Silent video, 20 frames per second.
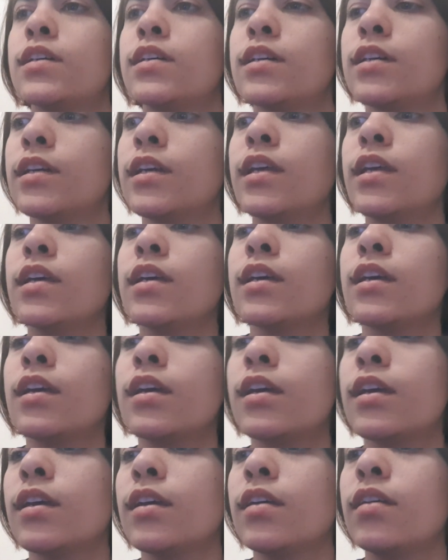
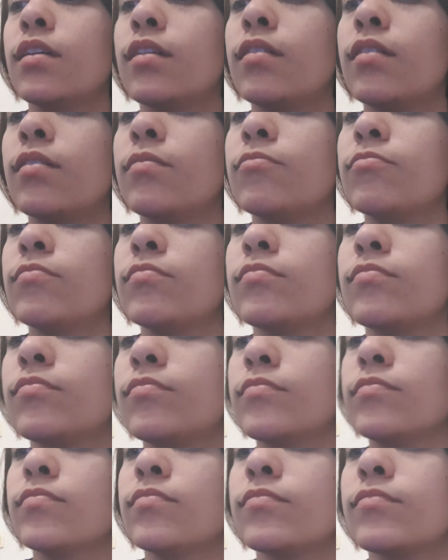
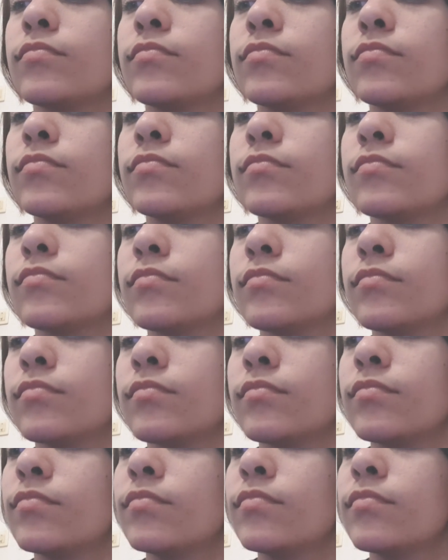
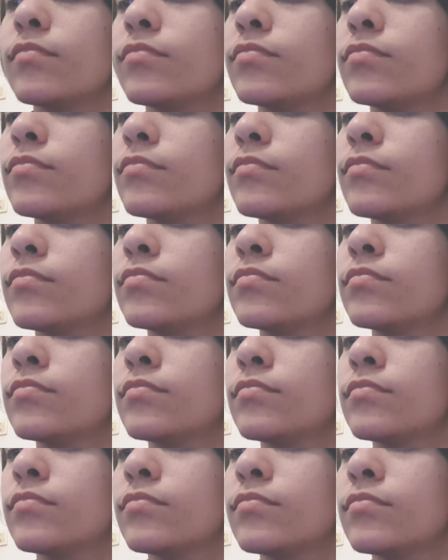
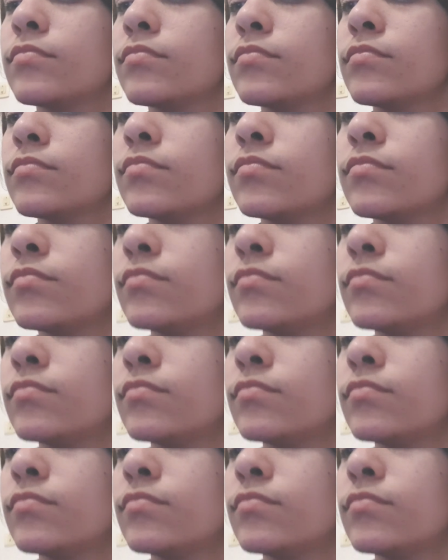Nothing is said.